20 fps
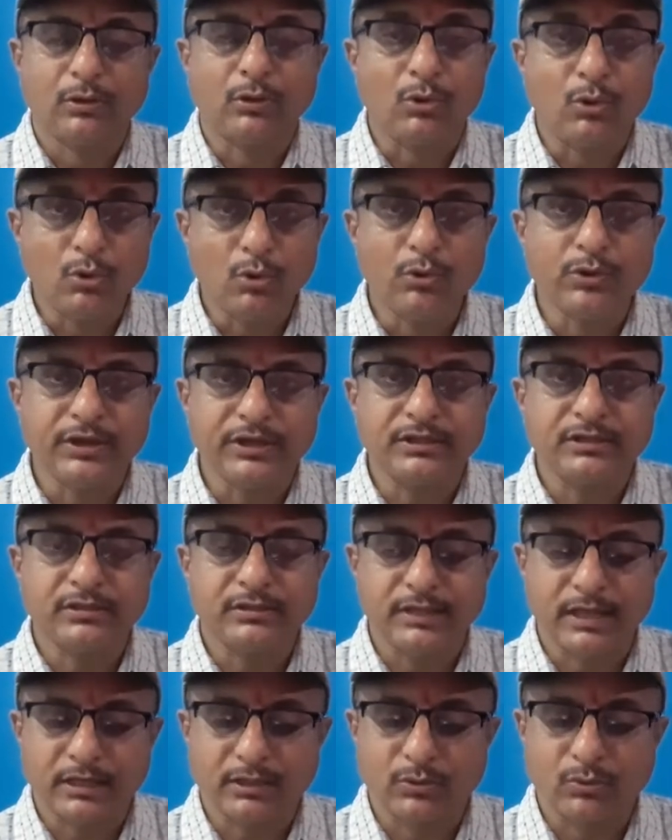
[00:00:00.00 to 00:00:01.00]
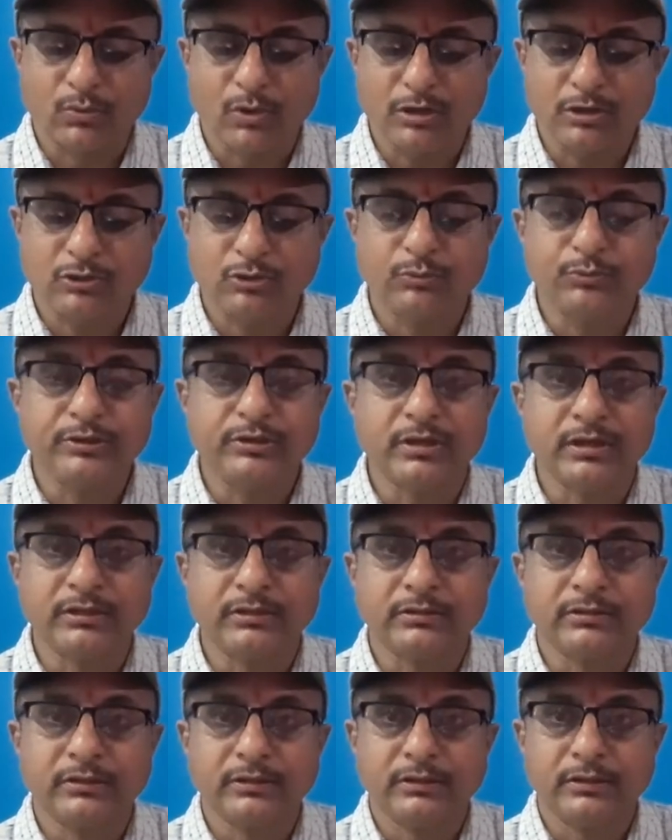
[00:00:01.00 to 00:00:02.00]
know it, that what to be
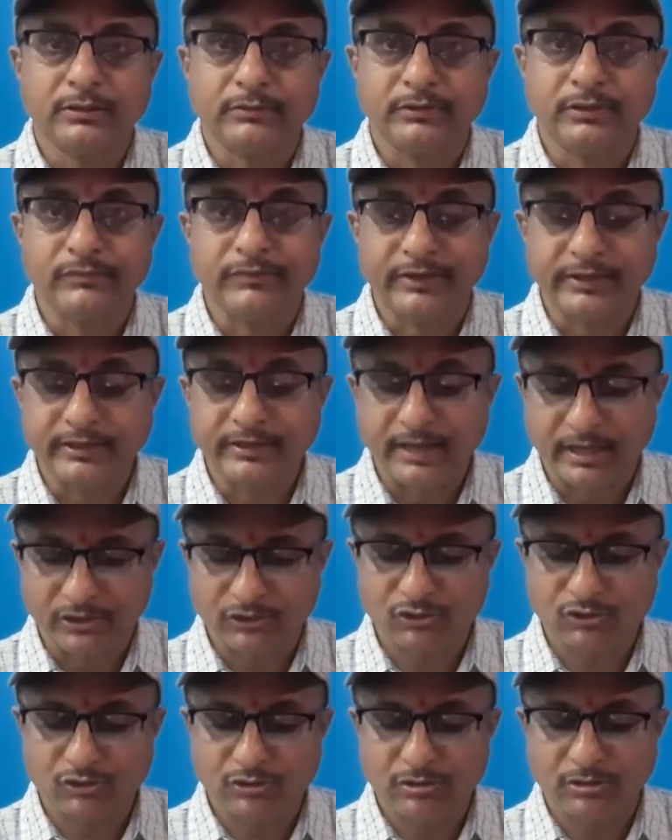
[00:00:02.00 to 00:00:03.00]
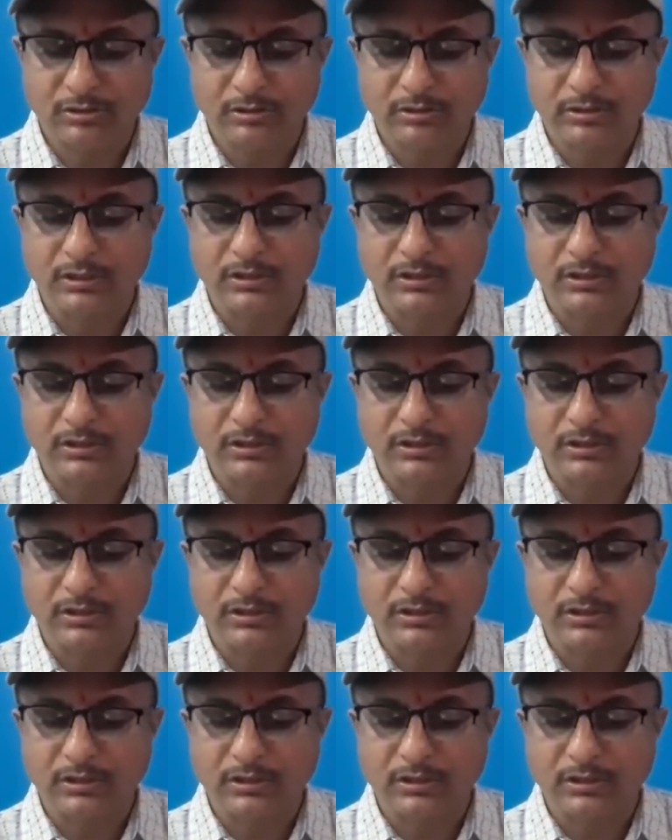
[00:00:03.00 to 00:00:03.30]
done the very next.